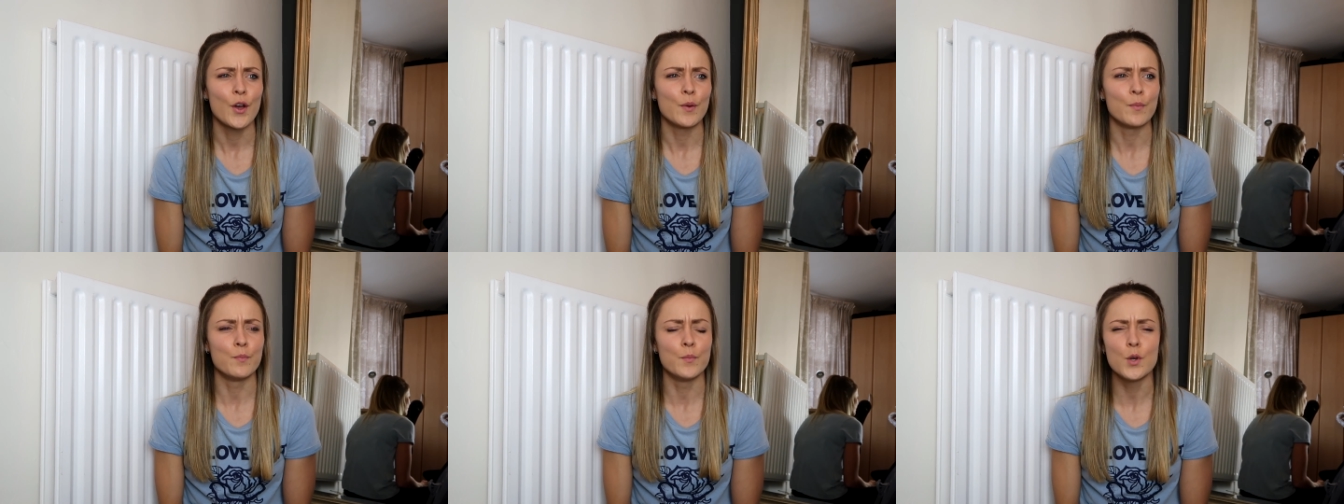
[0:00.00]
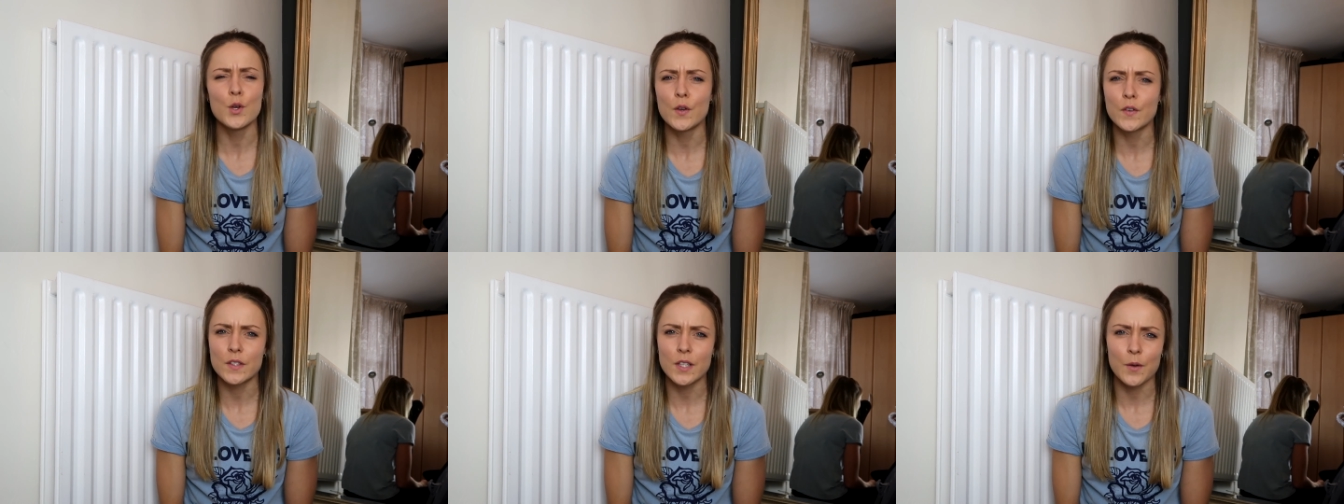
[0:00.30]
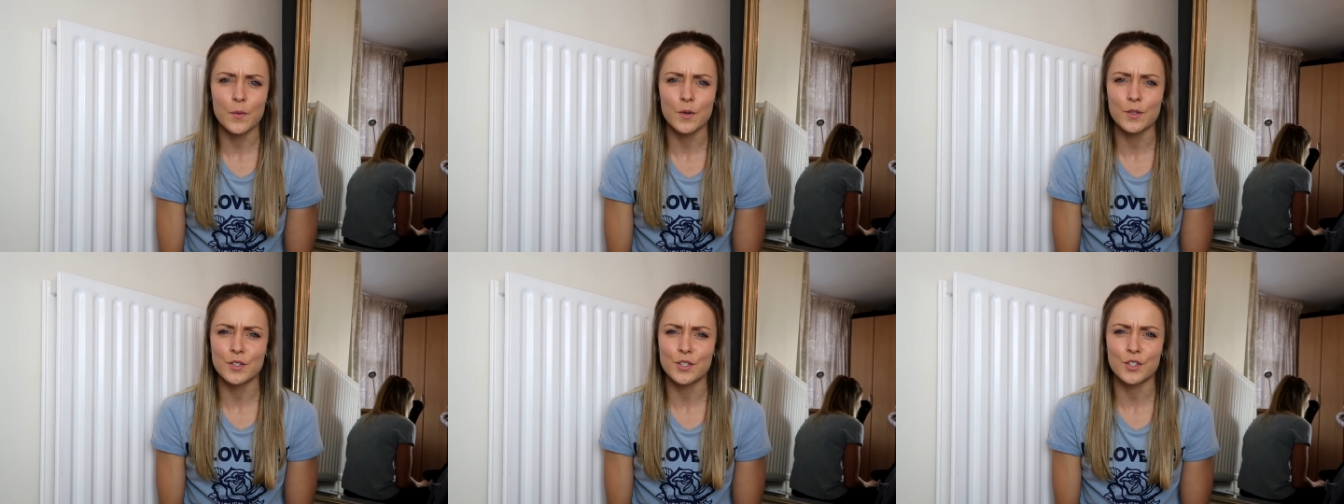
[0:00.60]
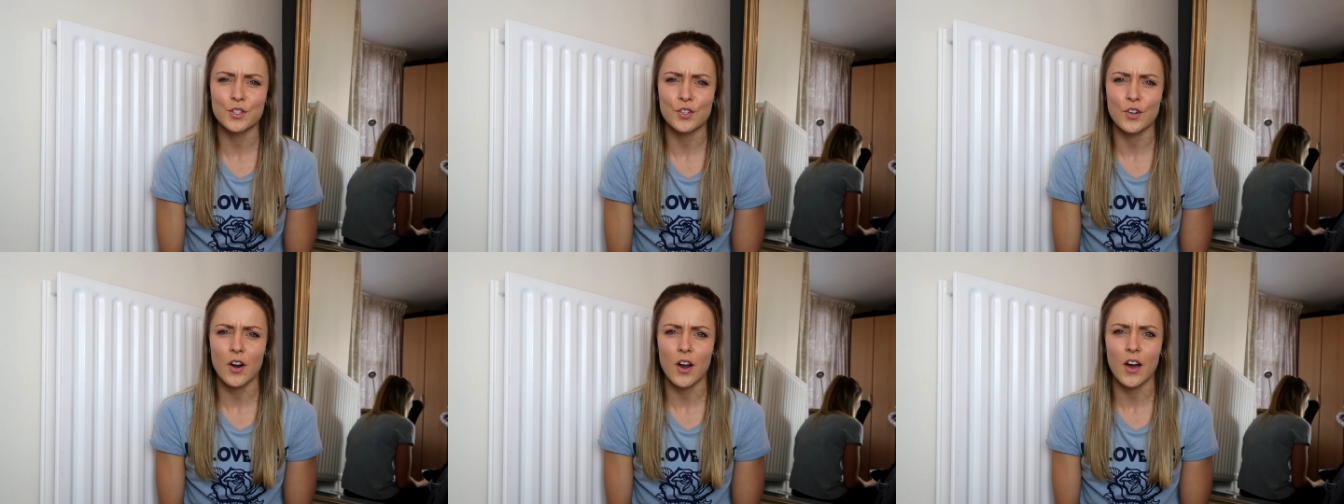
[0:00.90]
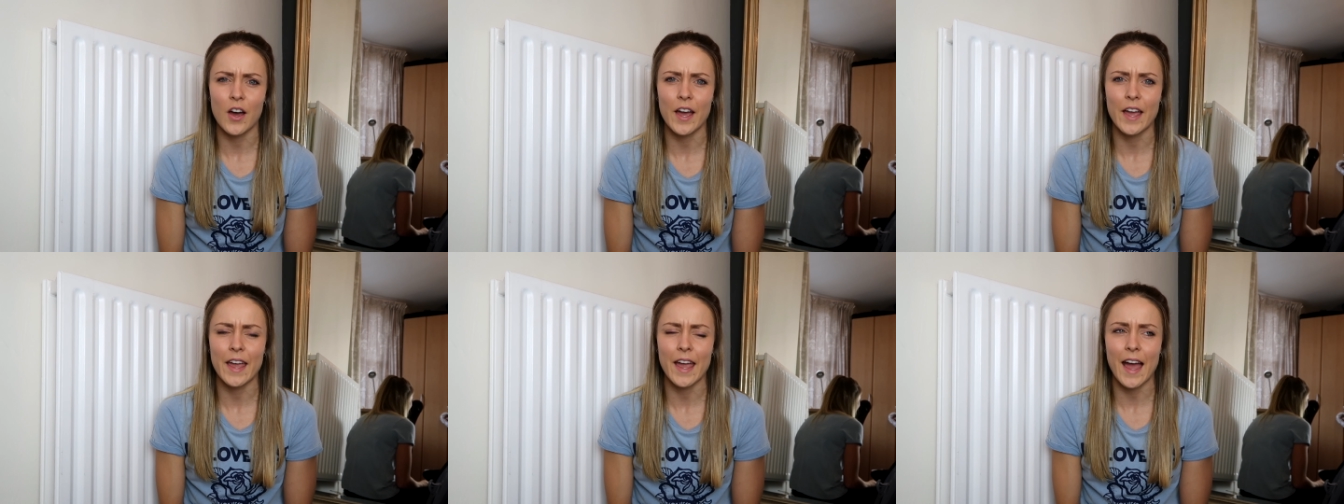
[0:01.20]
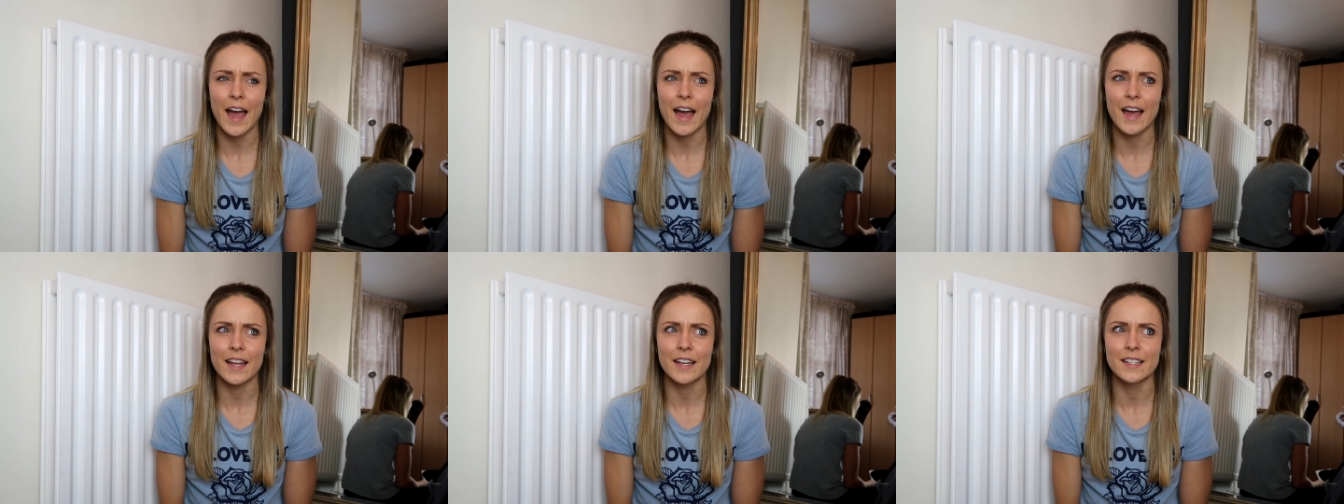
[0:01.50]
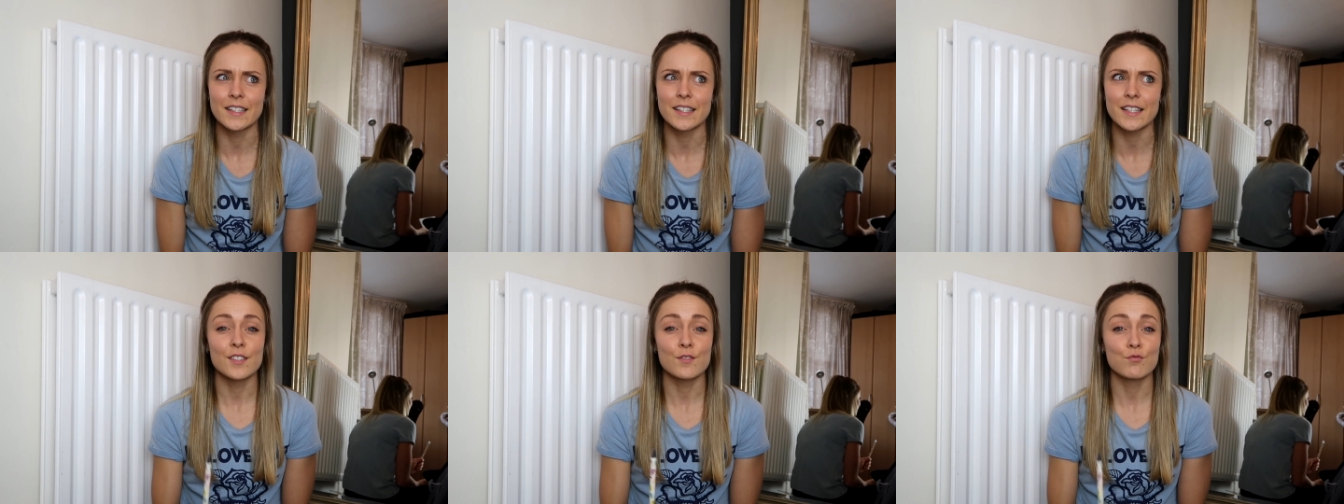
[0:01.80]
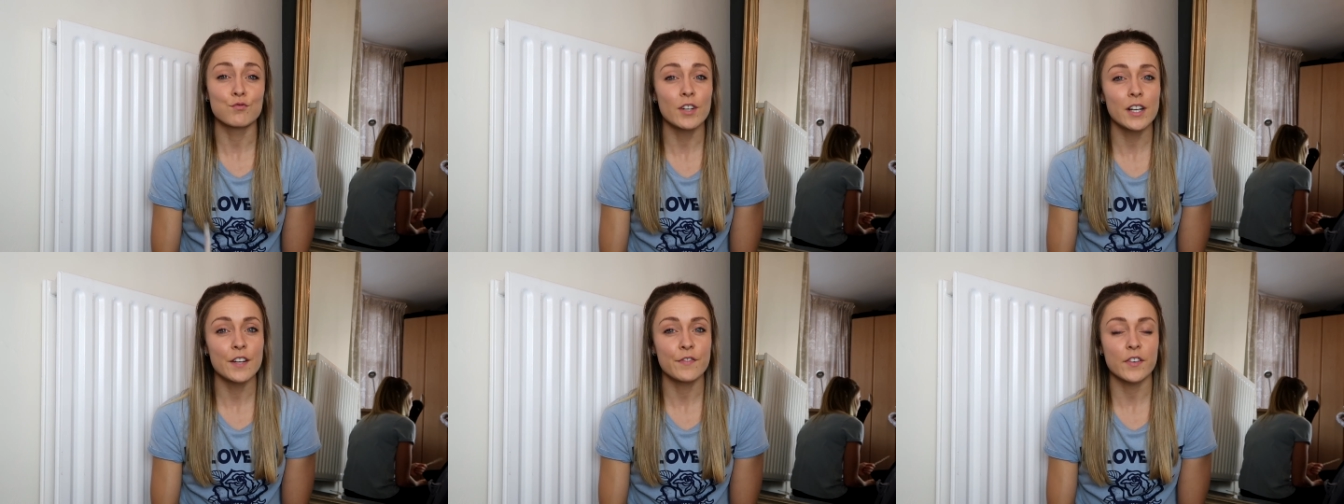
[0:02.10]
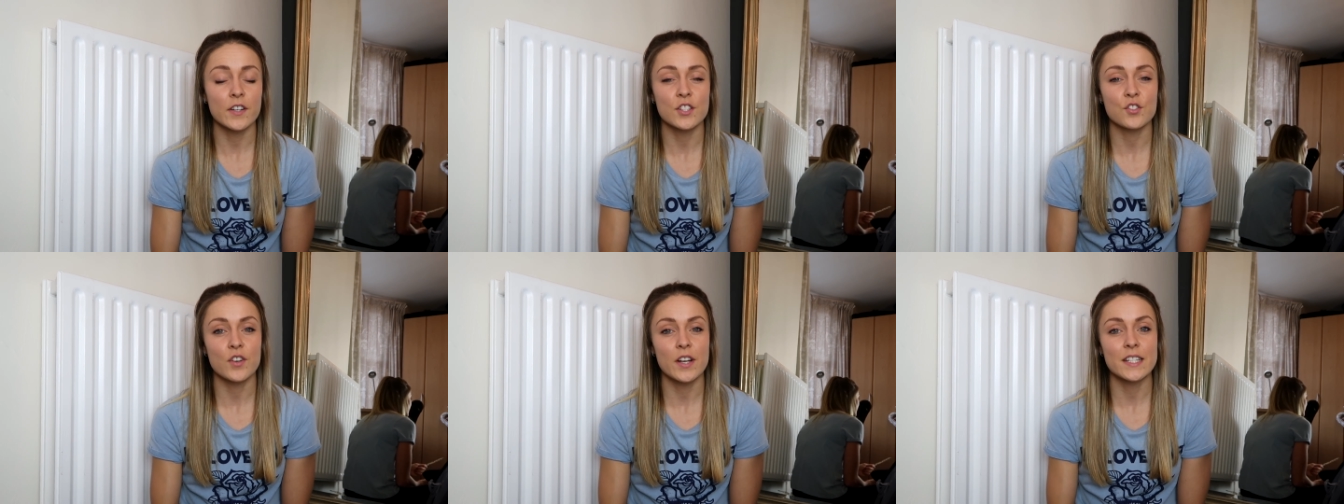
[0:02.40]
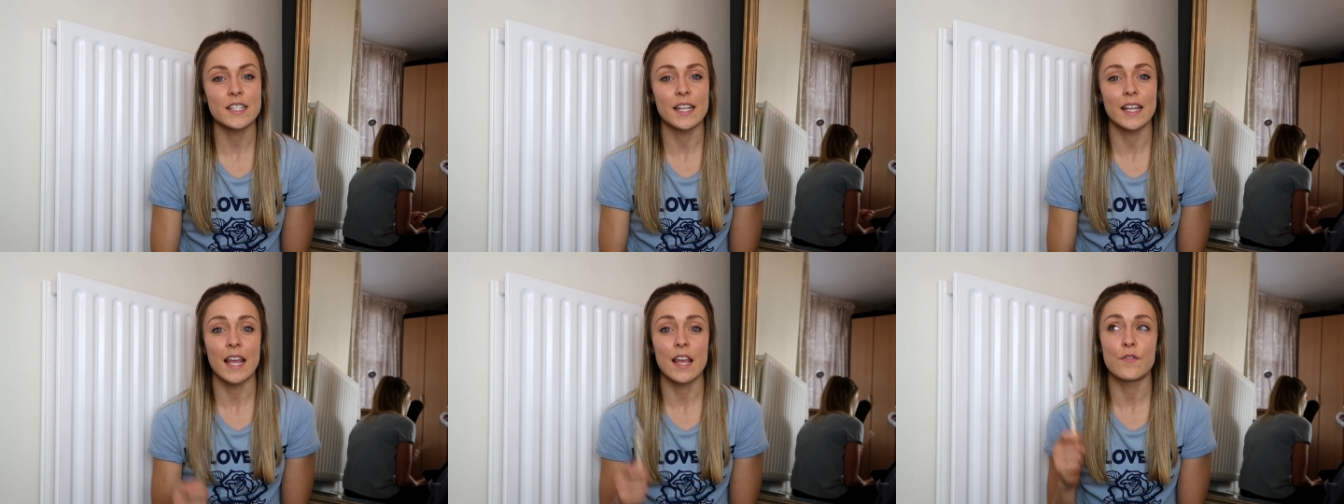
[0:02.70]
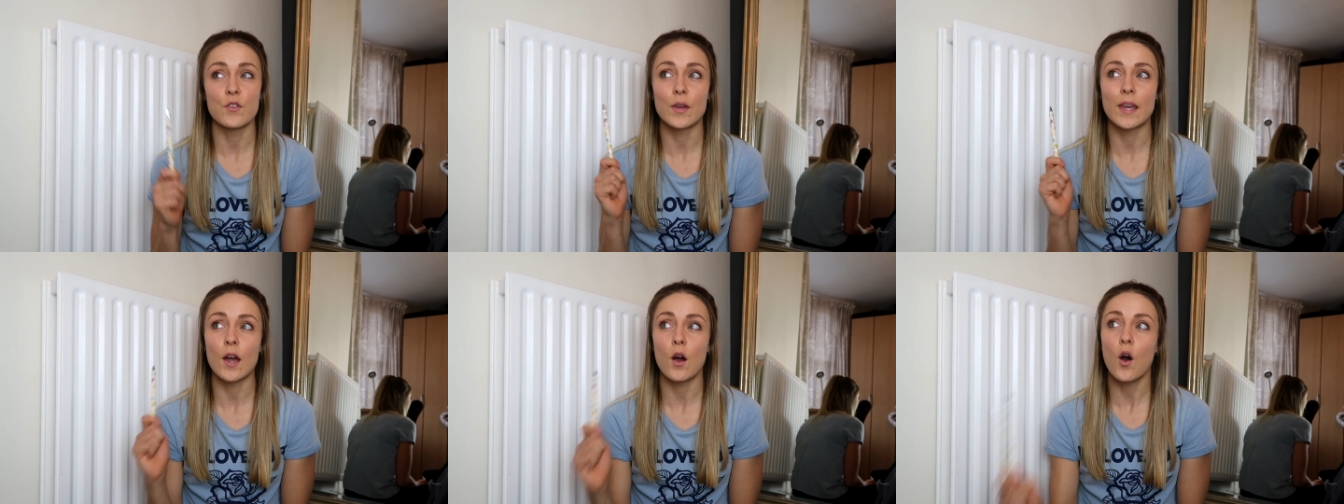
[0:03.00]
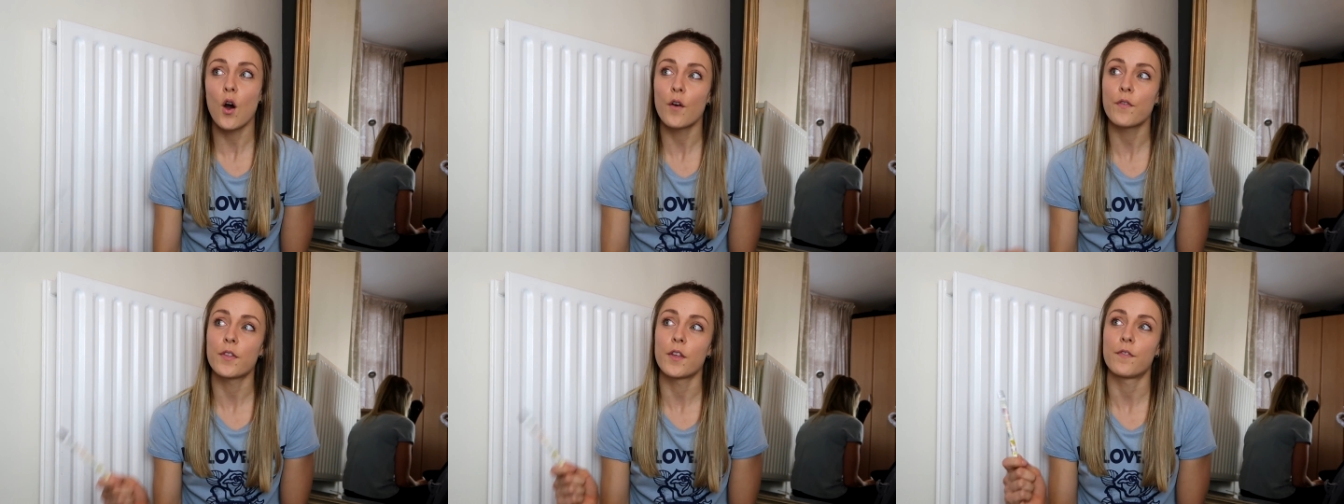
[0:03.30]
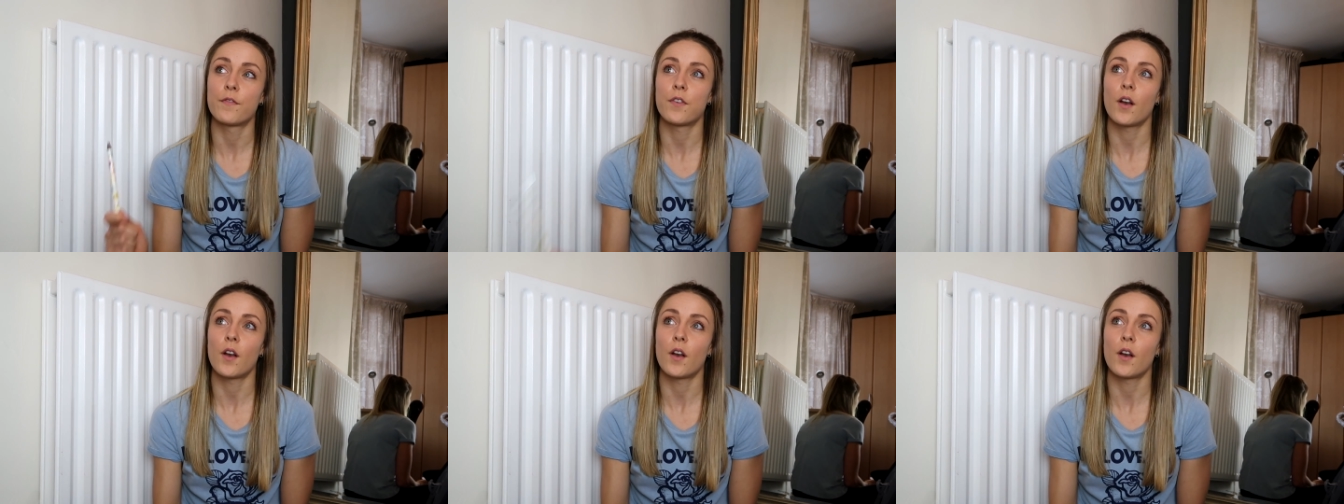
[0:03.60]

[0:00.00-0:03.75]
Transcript: moves I want to try and it's really frustrating if you get off the